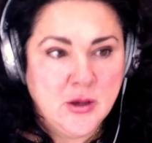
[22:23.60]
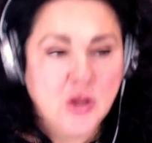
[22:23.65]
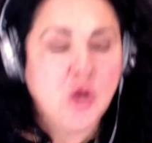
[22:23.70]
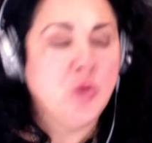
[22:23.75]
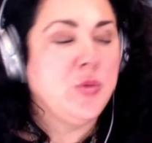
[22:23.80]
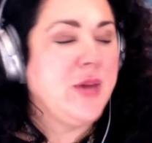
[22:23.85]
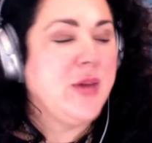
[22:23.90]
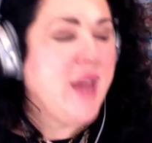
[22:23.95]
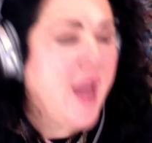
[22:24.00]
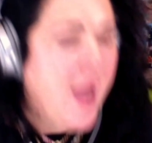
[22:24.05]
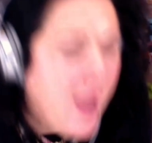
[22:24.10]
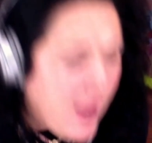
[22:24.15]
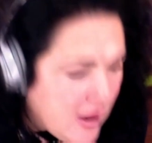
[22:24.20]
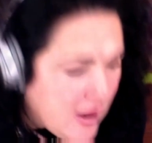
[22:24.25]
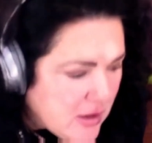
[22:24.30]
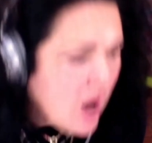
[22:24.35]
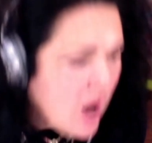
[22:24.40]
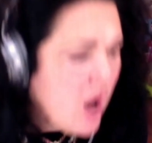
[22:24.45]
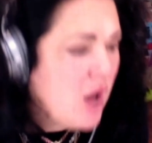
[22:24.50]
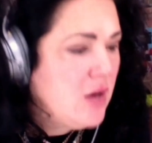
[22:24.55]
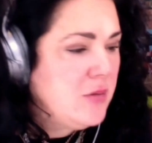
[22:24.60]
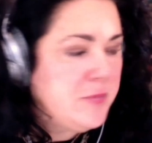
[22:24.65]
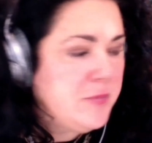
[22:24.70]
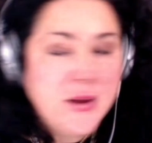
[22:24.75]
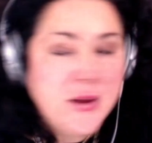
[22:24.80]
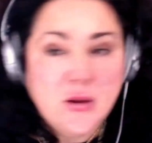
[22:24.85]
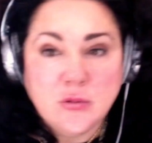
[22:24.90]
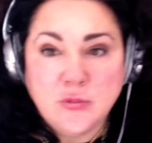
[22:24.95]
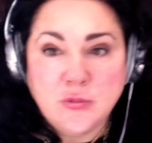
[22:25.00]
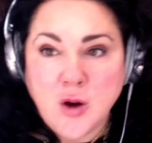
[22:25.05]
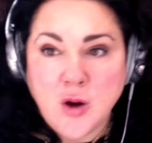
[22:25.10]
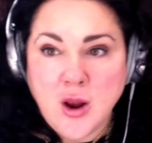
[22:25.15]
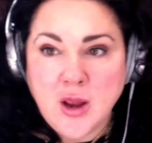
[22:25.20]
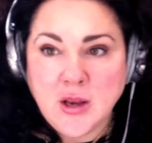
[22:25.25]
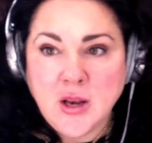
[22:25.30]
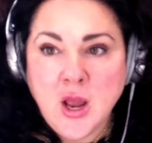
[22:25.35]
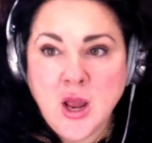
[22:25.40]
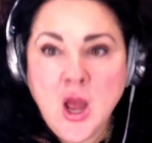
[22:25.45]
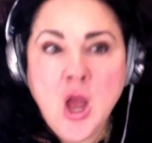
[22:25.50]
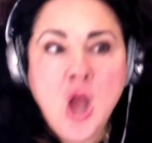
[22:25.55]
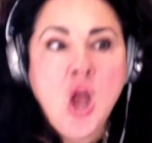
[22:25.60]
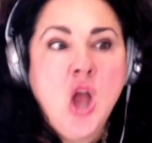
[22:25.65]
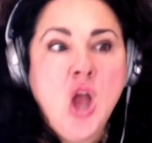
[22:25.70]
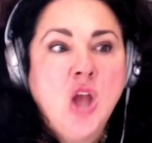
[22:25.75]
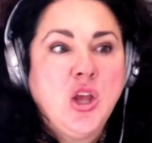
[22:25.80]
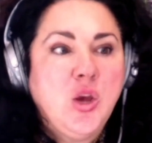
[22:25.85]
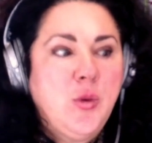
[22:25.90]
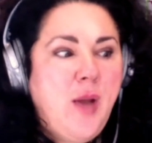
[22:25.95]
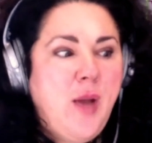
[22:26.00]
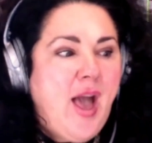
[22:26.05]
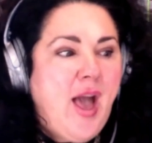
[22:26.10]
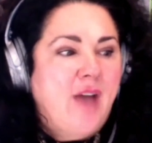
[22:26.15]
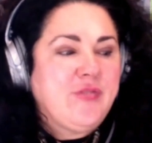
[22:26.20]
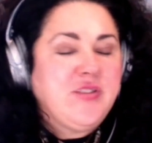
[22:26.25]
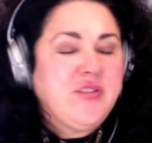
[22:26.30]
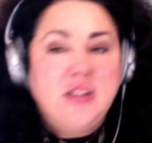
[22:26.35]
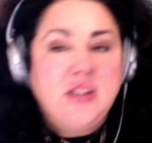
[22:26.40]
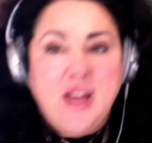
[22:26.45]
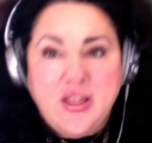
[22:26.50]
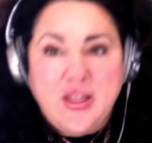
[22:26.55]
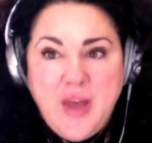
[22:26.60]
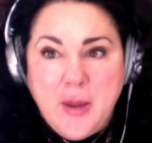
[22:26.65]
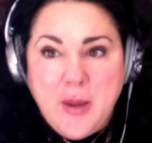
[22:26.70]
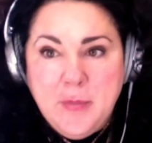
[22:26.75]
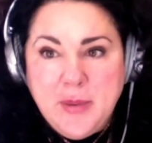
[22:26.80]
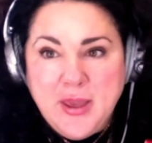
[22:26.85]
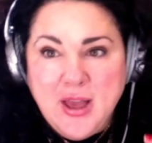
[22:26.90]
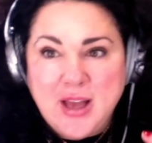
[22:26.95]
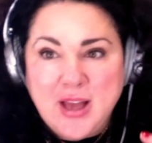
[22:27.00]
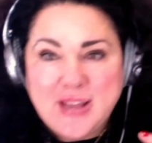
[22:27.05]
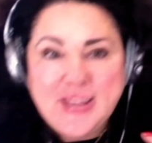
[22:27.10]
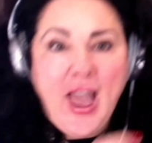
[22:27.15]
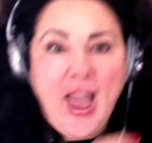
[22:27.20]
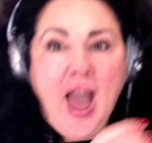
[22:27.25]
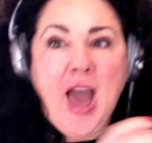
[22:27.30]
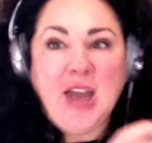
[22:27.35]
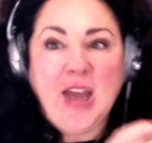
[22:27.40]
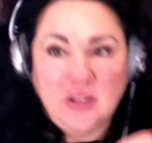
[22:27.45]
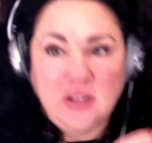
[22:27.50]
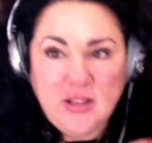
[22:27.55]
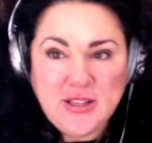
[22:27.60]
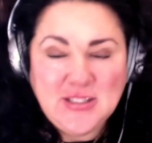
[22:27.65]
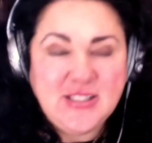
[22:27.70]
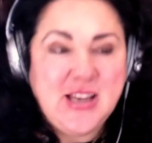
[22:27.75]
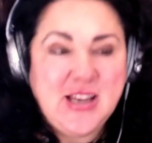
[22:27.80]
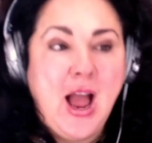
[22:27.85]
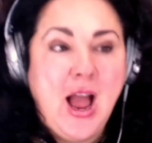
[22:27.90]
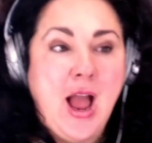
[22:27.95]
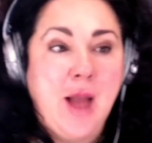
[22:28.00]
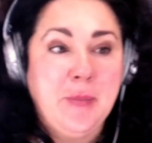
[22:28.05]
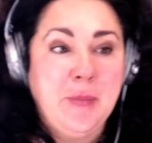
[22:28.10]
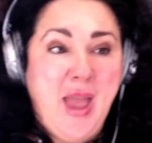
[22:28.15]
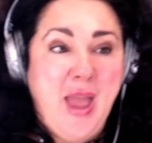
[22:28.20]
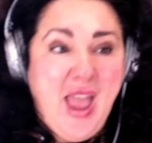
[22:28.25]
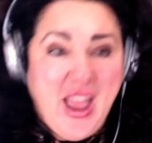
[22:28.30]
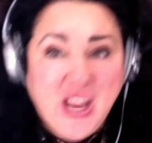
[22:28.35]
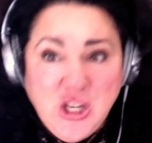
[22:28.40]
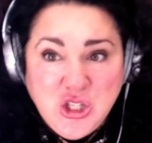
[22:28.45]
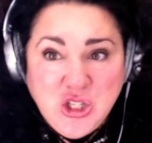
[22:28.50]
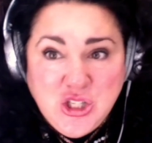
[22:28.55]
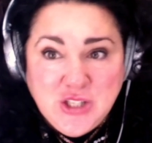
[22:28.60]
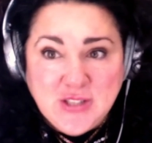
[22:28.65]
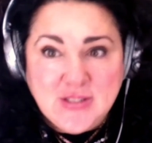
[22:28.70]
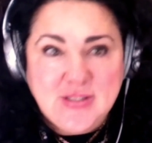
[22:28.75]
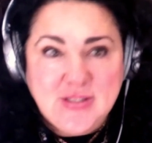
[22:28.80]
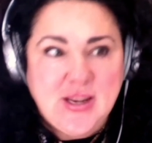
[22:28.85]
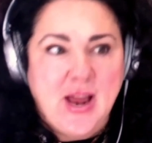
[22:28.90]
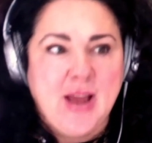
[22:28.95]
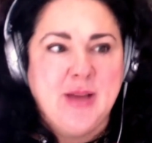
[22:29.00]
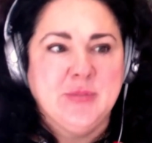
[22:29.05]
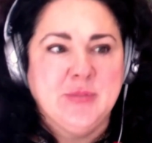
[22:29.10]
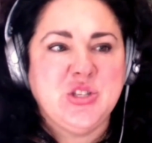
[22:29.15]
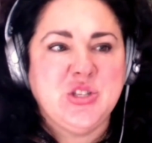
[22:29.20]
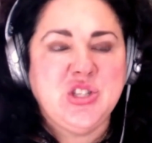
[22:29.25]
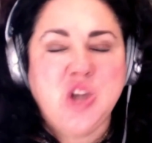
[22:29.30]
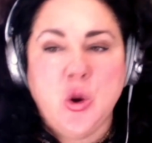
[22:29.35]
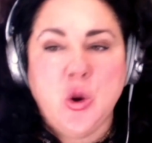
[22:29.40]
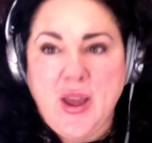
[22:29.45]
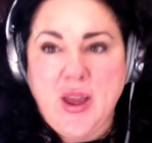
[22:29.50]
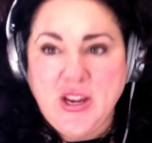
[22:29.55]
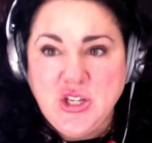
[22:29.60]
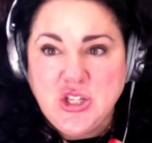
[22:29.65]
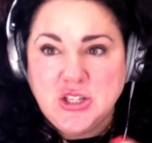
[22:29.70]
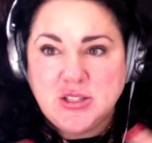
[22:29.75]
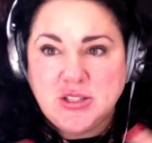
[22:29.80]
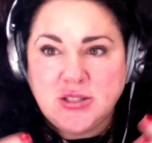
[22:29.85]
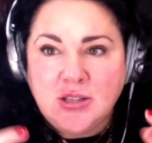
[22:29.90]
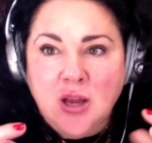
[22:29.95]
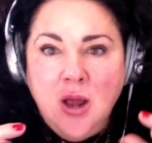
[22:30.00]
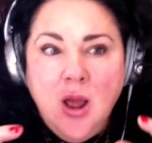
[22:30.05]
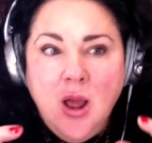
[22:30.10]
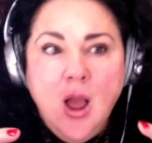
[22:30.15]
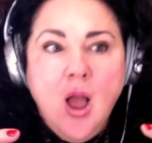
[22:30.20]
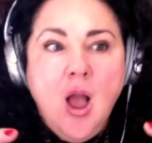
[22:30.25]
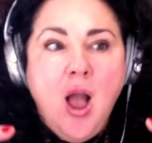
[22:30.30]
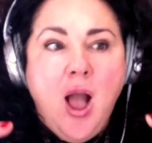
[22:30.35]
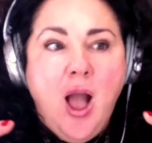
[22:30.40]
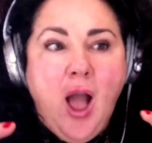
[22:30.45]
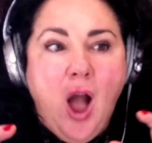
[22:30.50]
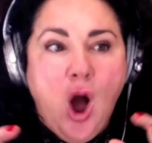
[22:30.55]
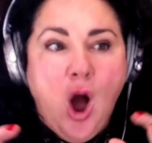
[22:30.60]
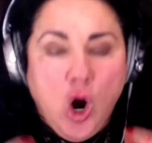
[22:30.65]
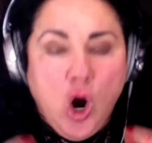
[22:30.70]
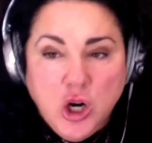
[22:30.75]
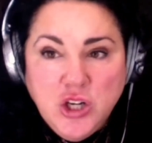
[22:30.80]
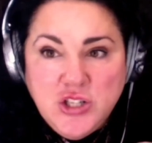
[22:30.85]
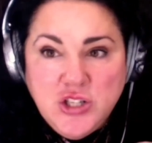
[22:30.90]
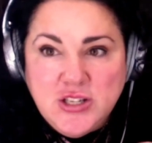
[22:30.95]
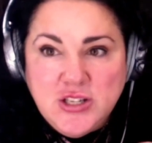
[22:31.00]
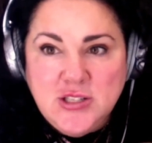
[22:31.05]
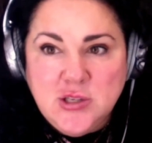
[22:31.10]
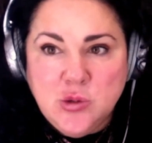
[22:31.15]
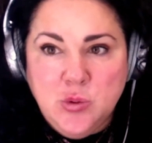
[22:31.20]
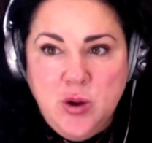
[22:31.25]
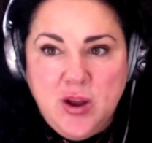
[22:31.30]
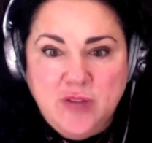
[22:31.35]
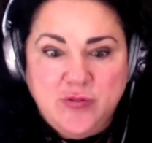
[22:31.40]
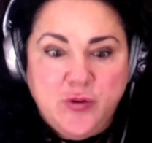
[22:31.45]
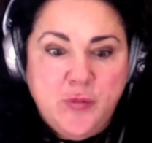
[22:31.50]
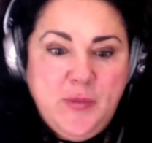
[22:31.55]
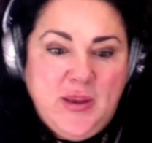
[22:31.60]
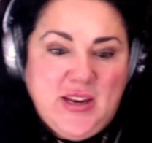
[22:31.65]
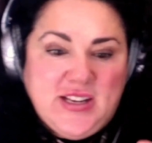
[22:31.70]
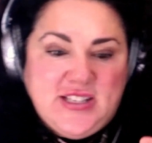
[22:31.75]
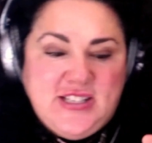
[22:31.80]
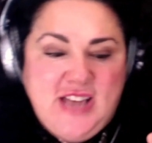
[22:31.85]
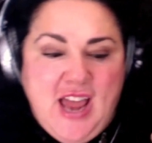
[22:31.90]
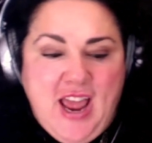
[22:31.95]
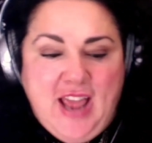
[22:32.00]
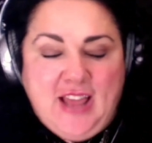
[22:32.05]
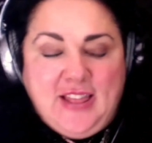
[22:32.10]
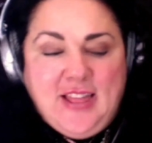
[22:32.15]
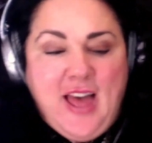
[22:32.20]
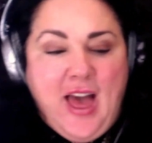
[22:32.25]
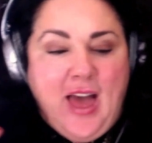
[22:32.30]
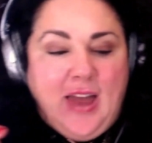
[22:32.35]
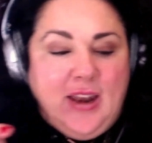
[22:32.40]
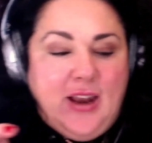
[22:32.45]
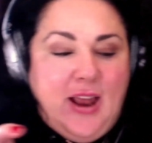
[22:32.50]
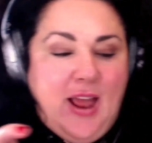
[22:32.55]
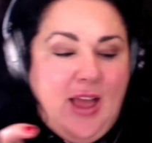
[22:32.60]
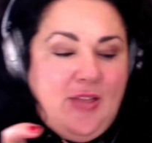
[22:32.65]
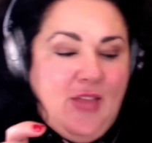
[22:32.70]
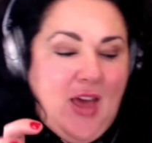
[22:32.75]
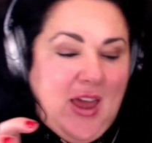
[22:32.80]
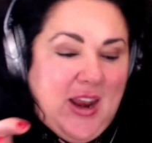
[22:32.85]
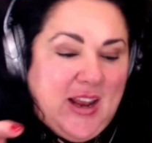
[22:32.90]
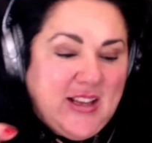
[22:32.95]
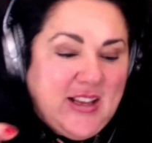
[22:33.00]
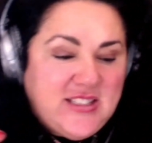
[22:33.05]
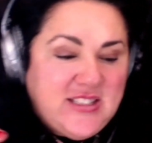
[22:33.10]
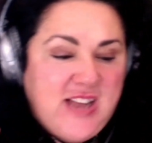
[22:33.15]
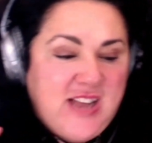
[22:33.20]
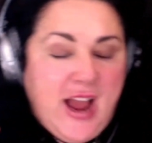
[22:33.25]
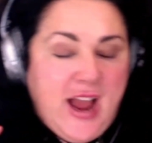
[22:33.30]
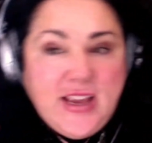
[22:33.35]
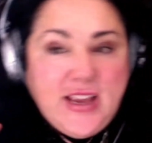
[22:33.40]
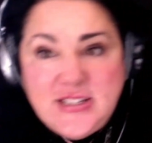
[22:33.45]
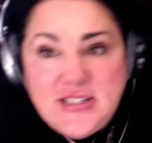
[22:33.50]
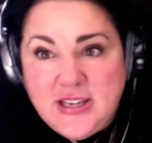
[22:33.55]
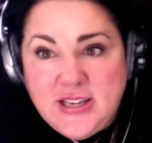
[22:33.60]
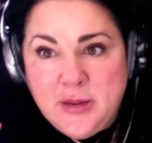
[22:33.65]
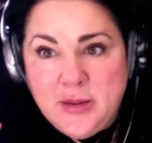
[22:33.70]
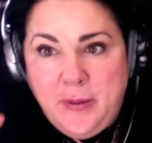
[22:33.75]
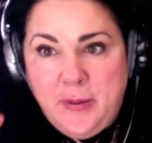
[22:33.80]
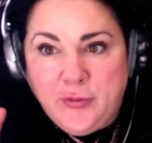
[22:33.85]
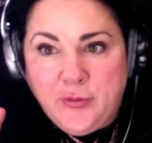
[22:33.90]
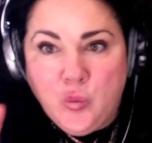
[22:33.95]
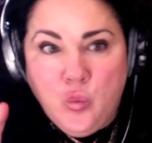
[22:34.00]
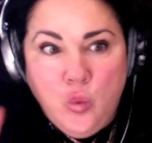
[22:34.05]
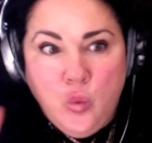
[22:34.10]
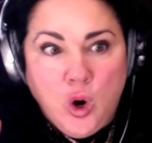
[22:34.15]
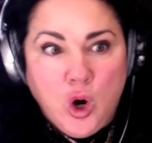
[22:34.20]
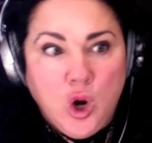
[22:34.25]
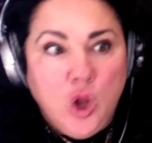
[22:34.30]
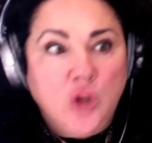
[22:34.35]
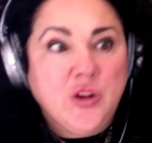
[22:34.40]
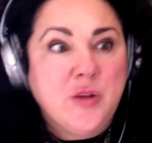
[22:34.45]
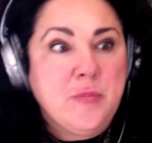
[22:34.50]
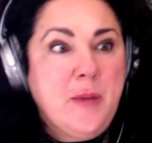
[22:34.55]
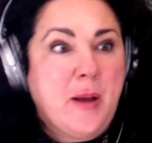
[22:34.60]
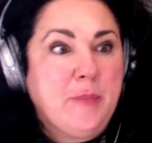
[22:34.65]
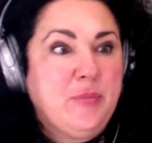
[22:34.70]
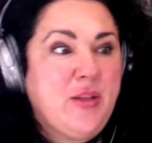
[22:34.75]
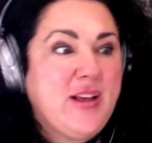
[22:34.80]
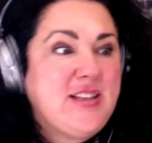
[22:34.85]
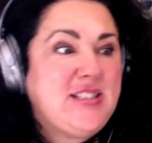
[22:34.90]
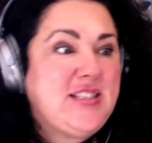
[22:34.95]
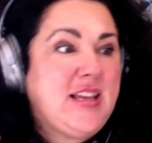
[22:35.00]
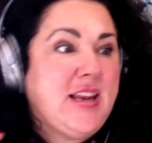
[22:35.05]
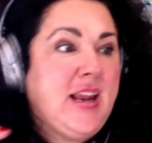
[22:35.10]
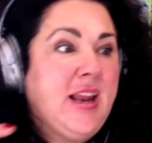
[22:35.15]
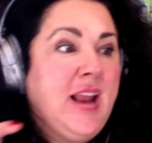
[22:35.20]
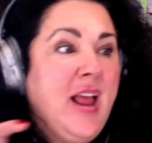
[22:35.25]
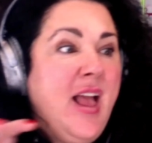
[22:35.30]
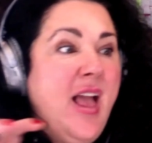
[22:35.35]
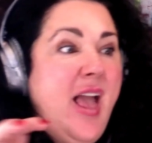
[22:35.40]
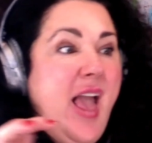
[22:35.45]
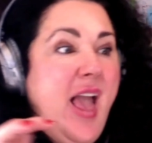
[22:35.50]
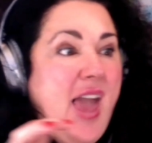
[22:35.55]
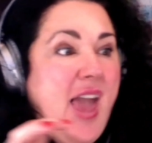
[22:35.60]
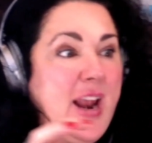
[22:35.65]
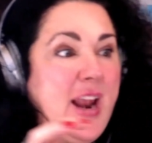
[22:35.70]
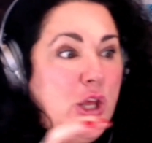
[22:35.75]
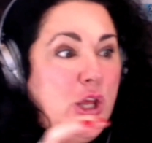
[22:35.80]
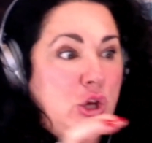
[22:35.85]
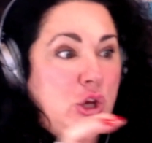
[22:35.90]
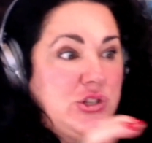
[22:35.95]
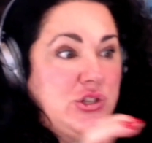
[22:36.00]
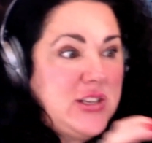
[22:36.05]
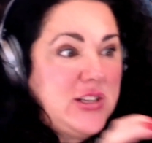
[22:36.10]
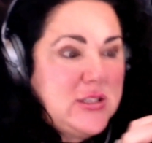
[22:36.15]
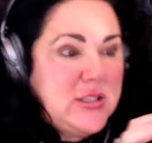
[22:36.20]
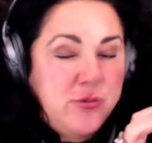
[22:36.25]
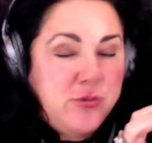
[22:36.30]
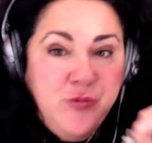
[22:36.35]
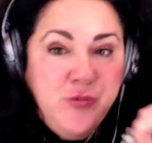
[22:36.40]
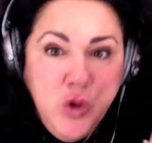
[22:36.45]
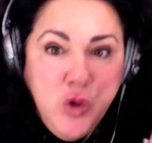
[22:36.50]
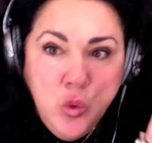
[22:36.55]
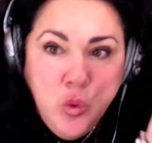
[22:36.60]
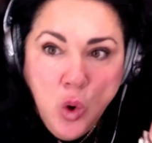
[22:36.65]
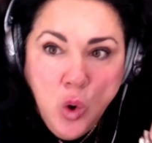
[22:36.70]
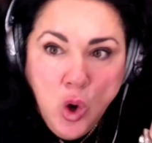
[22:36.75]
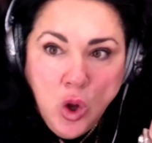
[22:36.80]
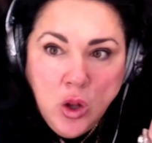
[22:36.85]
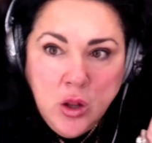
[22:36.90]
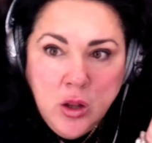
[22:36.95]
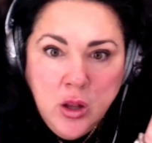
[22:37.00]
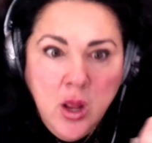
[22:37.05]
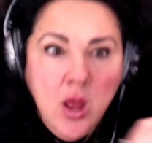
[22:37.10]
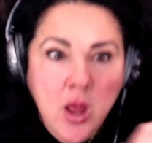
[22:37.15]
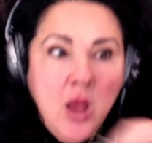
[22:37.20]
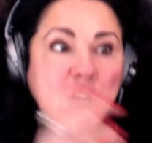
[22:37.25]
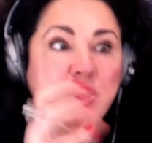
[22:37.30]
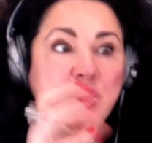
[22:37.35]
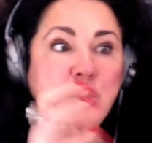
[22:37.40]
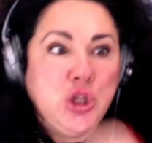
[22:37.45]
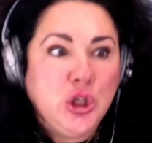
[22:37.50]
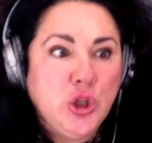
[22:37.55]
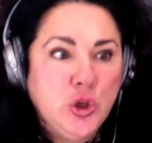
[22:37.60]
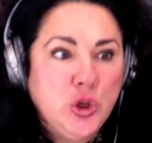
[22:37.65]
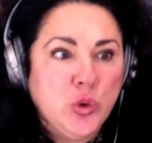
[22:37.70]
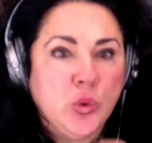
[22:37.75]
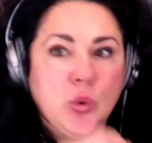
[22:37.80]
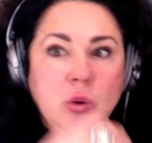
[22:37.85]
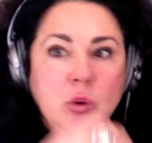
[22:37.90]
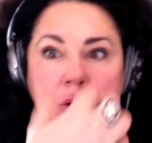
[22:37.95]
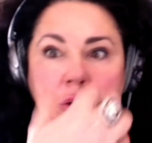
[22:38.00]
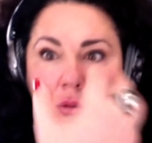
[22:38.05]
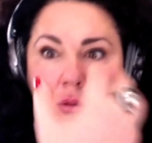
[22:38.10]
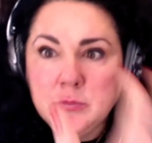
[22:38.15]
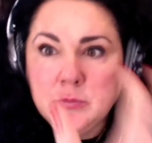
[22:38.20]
You cannot be afraid. You have to let that be a catalyst. I'm anxious. I am so anxious. Art is a way for me to take that anxiety about the world and my place in it, and I use it as fuel. Do